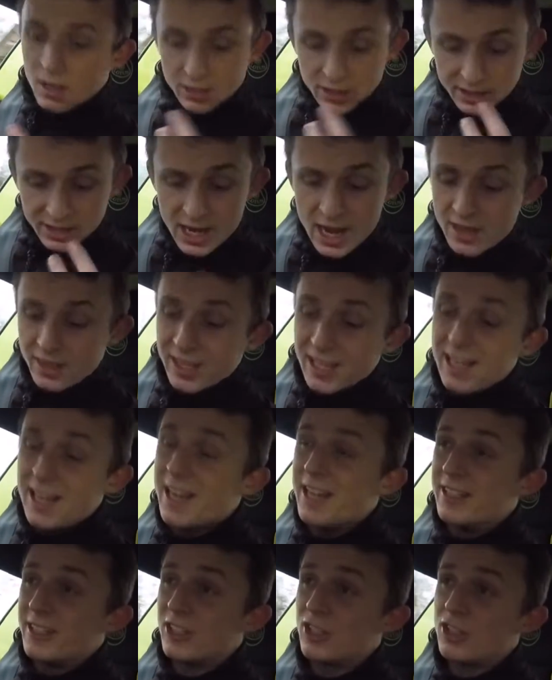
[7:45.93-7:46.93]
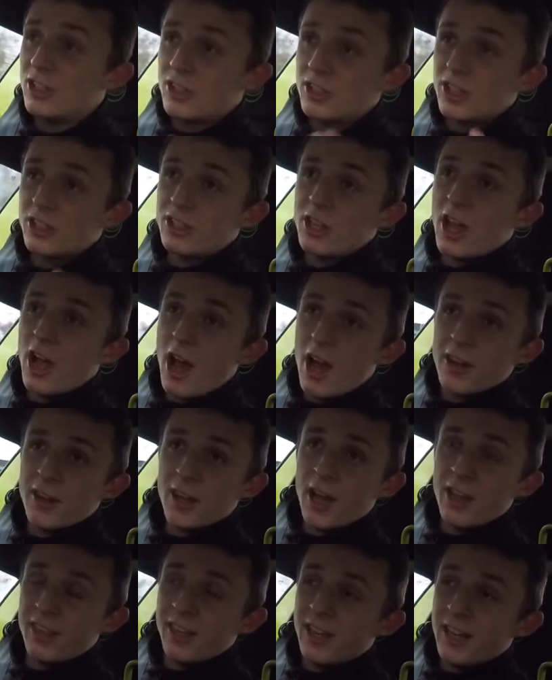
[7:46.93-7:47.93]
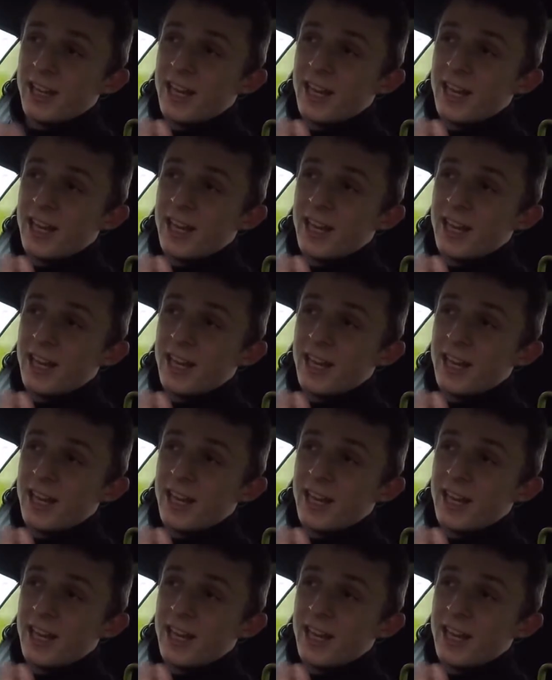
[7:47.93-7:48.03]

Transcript: and yeah, the Elise, it's just such a, I think,